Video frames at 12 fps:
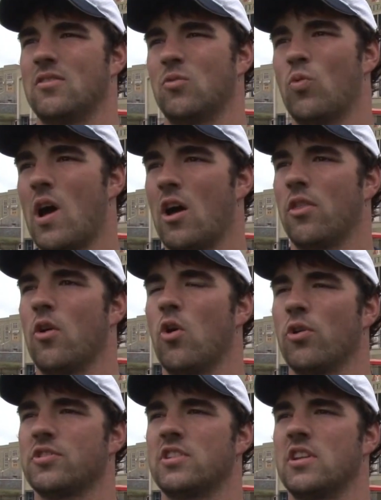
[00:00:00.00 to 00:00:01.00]
well the
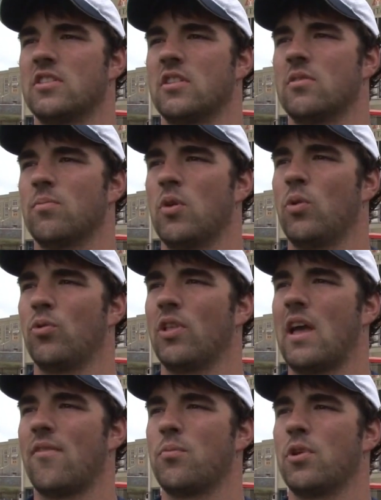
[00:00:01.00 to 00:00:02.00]
whole season, but we
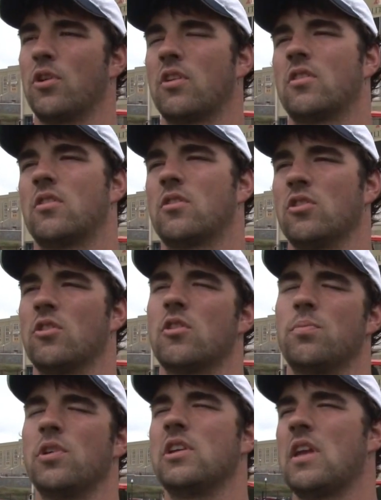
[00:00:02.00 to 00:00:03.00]
really haven't put a
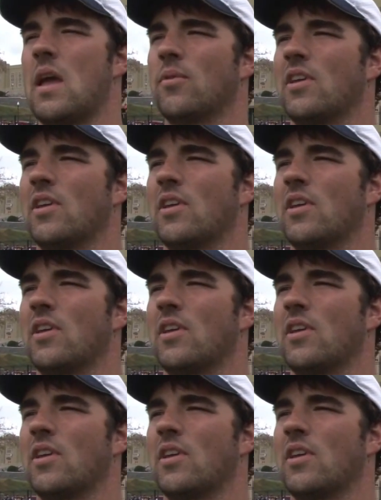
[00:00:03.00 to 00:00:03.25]
complete game